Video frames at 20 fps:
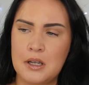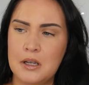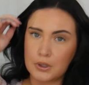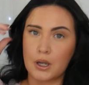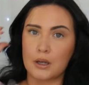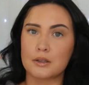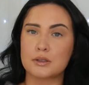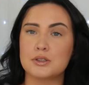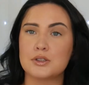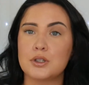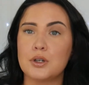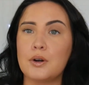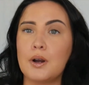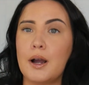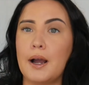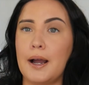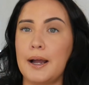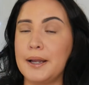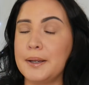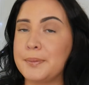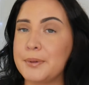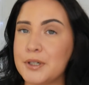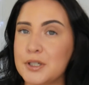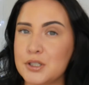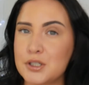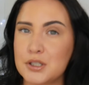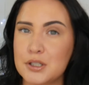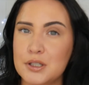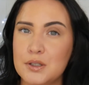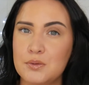Yeah, so I
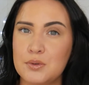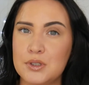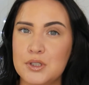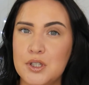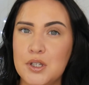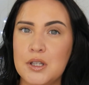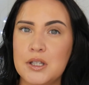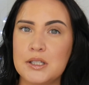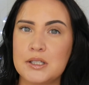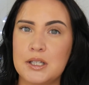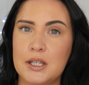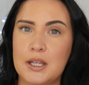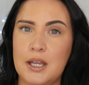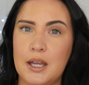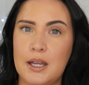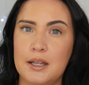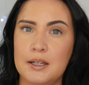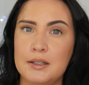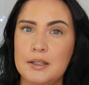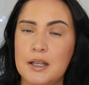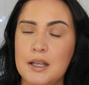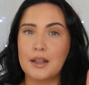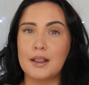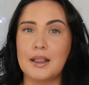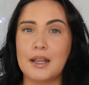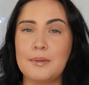personally would do this again.